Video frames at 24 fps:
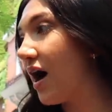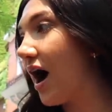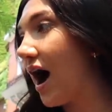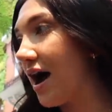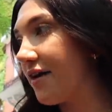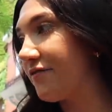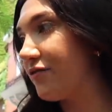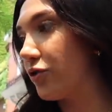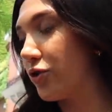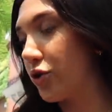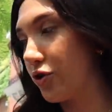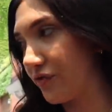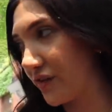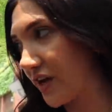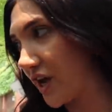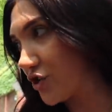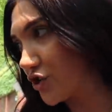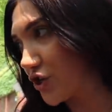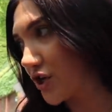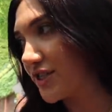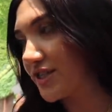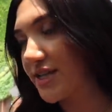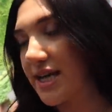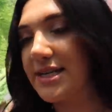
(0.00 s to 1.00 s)
the iPhone
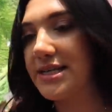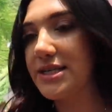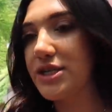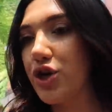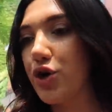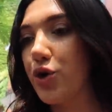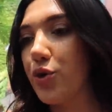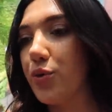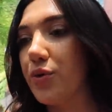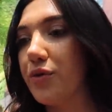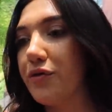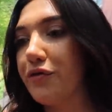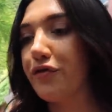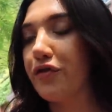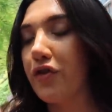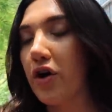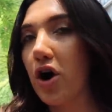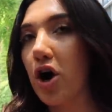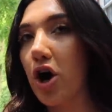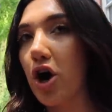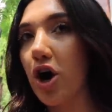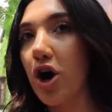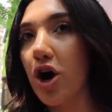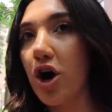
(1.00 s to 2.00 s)
notification, I sent it to you yes.
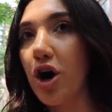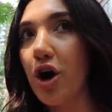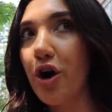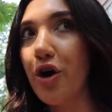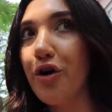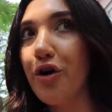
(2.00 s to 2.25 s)
for